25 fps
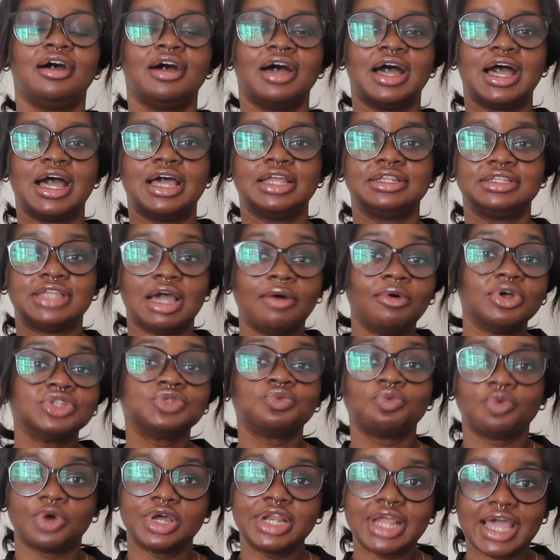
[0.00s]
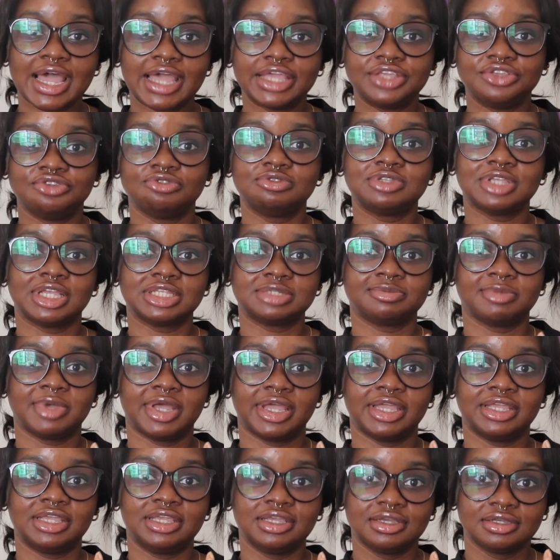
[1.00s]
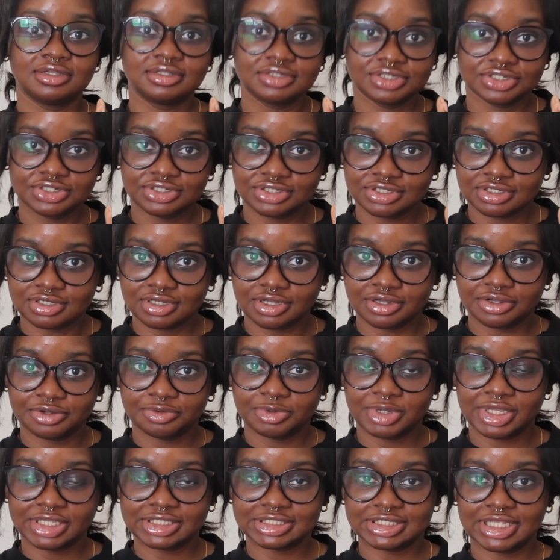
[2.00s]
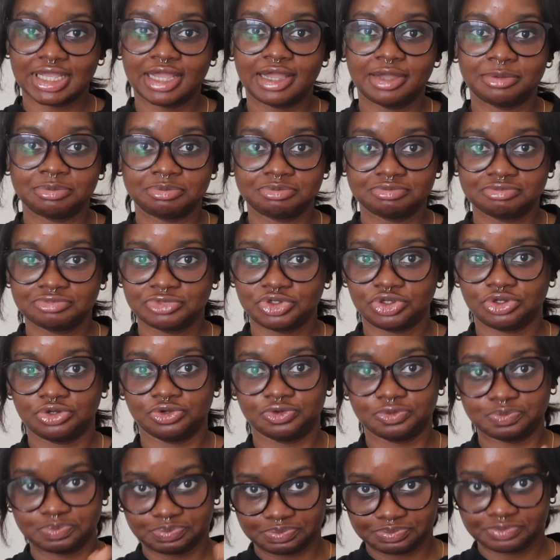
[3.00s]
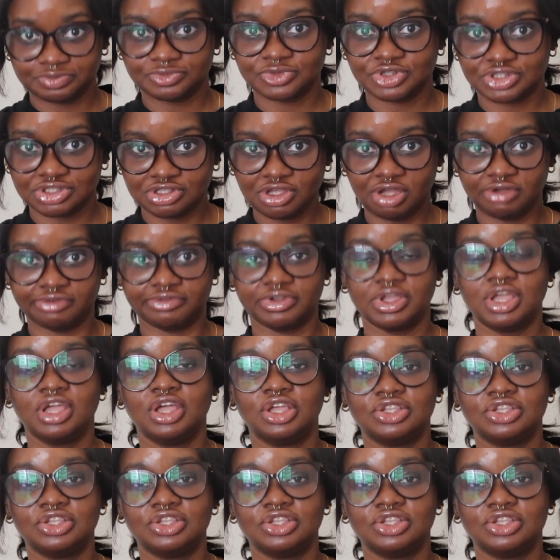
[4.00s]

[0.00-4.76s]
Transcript: that was what I use as my English exam, stuff.